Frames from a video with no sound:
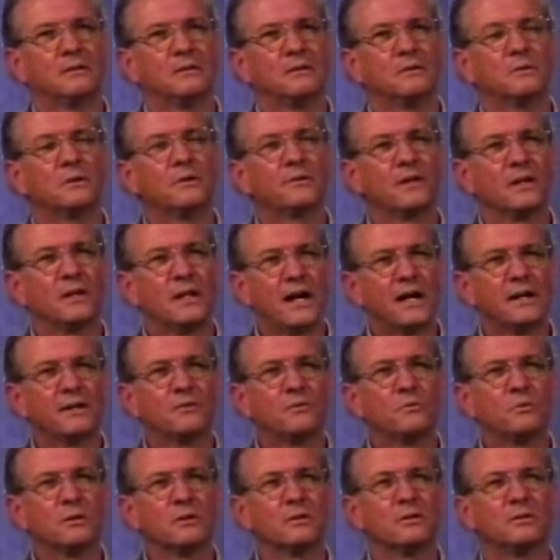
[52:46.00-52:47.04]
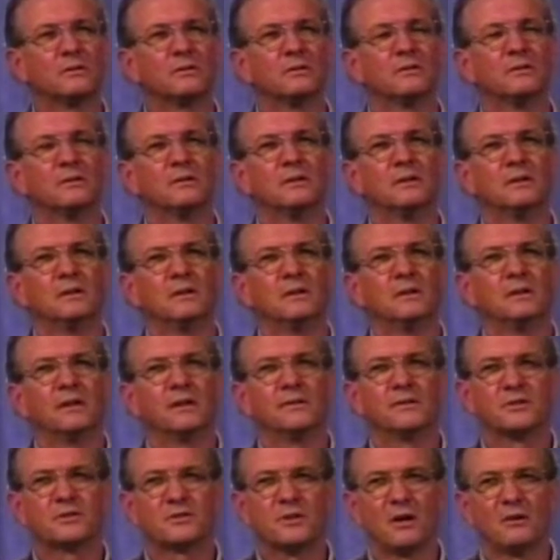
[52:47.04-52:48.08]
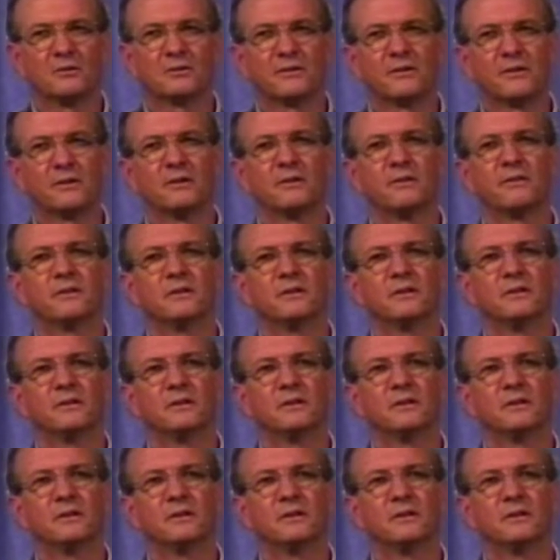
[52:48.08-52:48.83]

We're the light of the world and the salt of the earth.